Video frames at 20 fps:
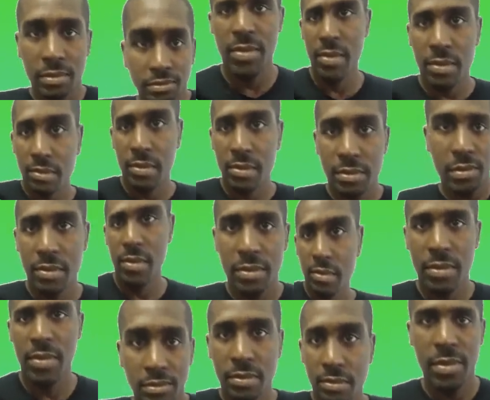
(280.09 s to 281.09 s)
did not
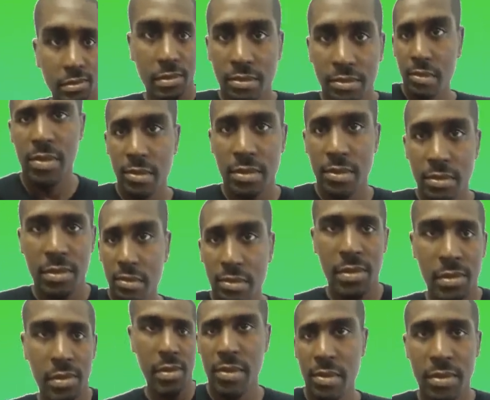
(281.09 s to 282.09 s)
intend
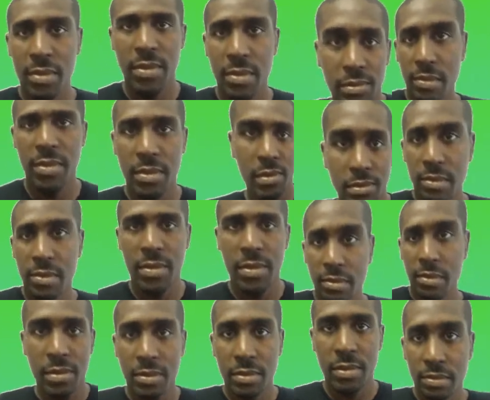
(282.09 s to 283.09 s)
to give that
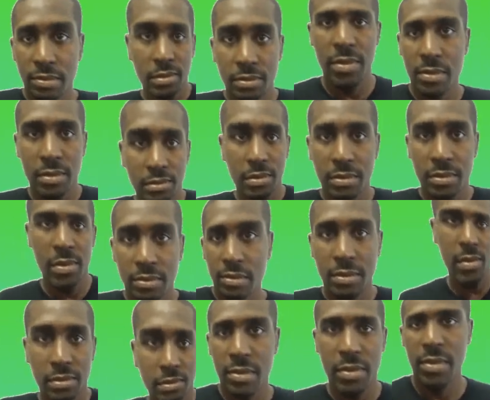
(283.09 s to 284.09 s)
impression,
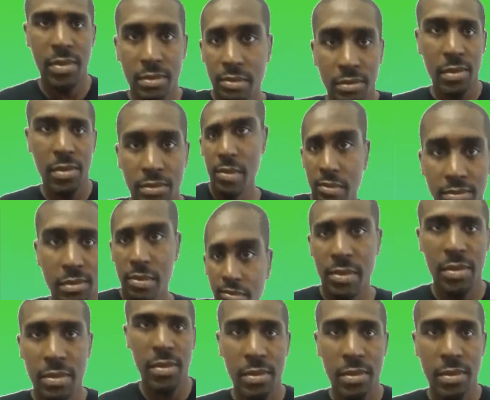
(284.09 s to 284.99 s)
right?